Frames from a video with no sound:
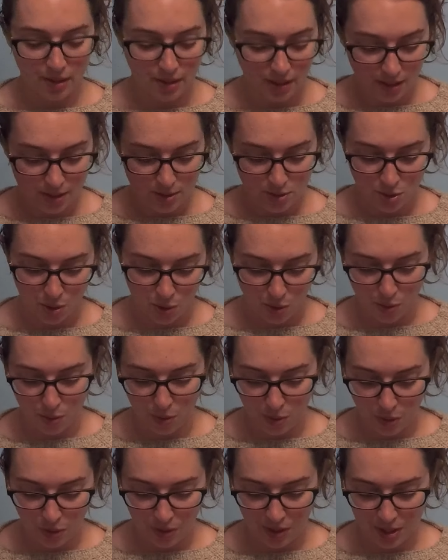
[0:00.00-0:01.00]
So
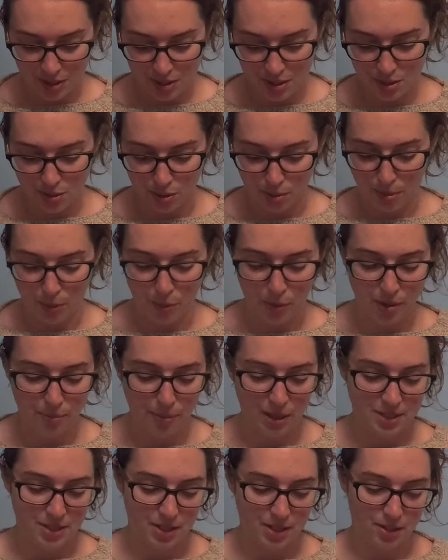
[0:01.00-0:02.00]
this is going to be one of
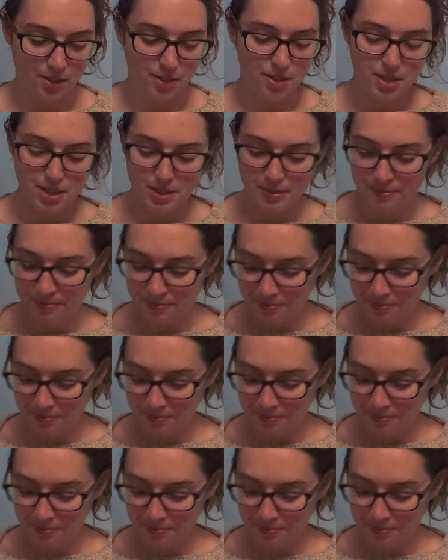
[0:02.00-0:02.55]
my singles.